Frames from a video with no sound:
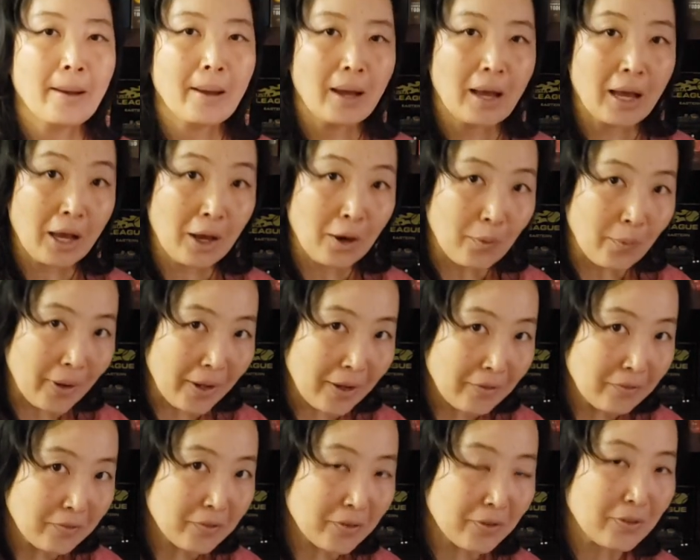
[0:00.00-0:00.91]

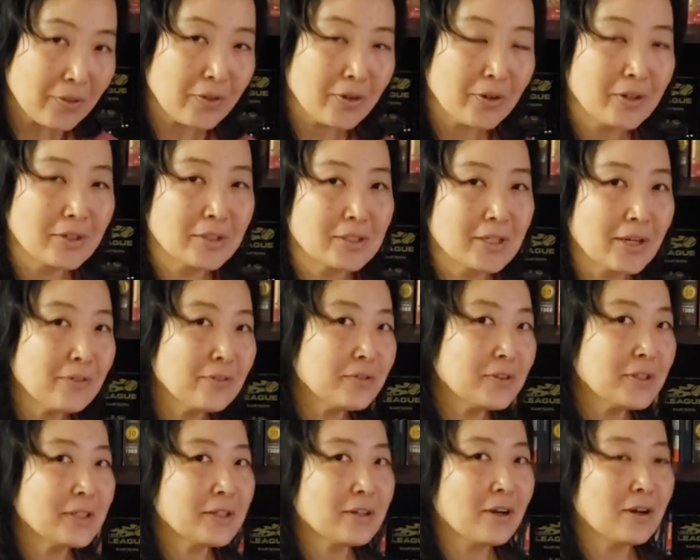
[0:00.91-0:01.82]
However, there are
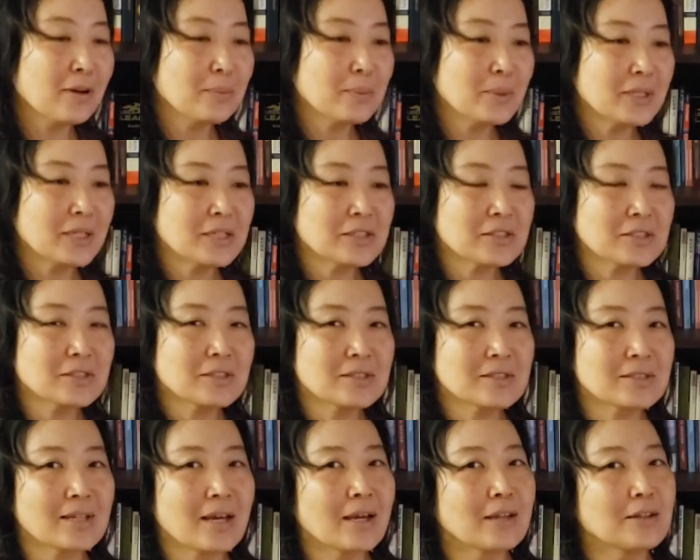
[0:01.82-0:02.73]
definitely combinations
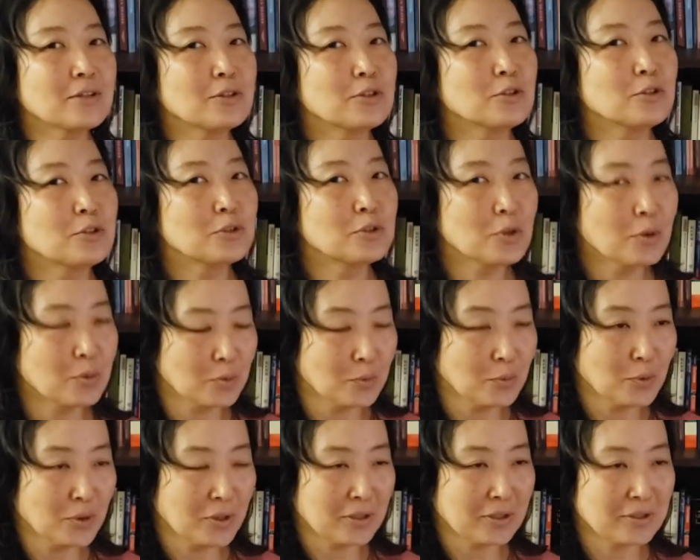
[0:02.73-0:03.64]
that don't
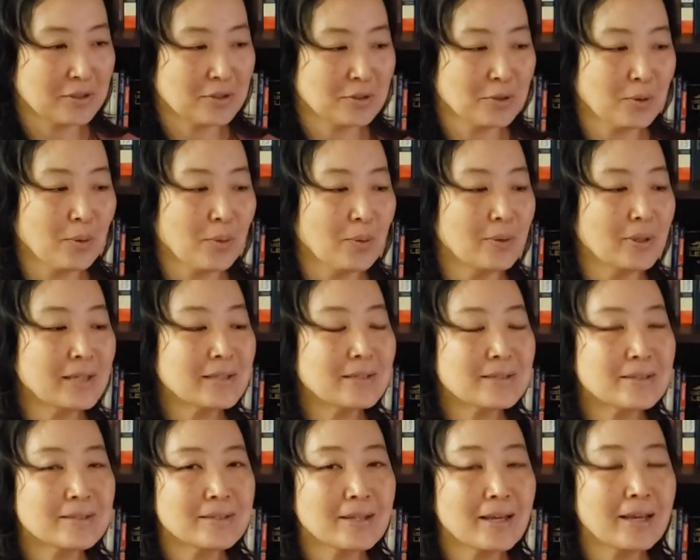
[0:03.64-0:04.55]
work. So
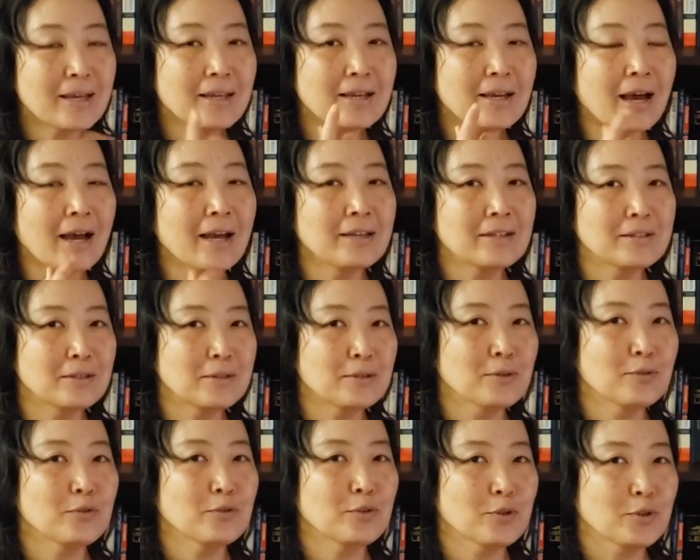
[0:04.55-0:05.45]
let's say I did
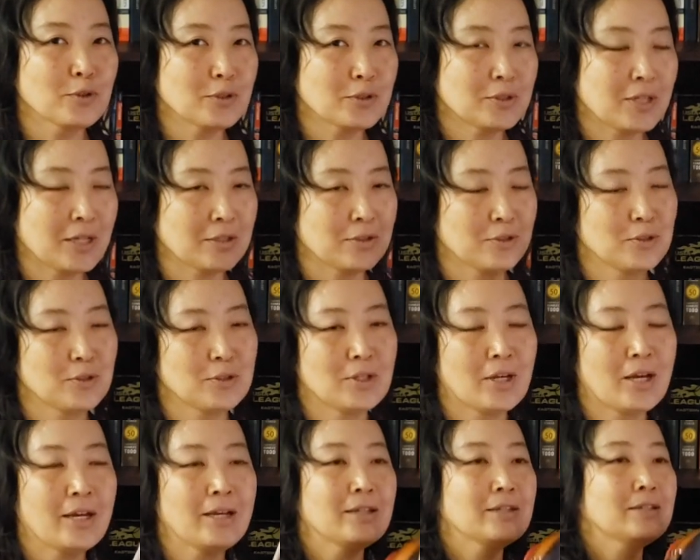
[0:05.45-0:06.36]
the first
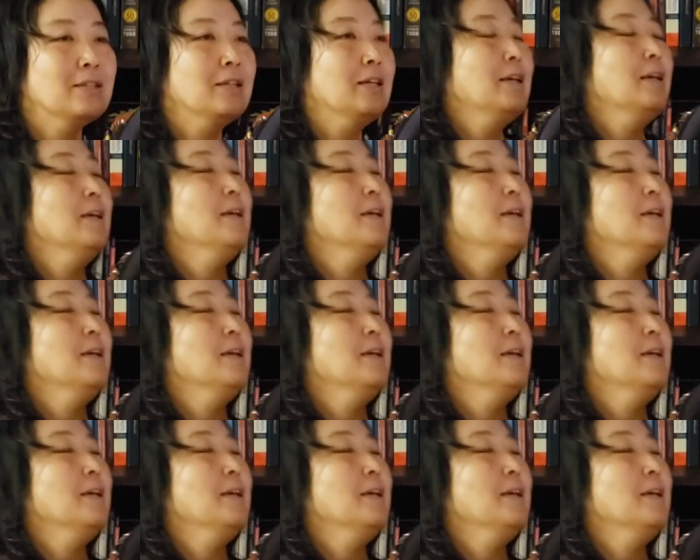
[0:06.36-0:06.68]
exercise,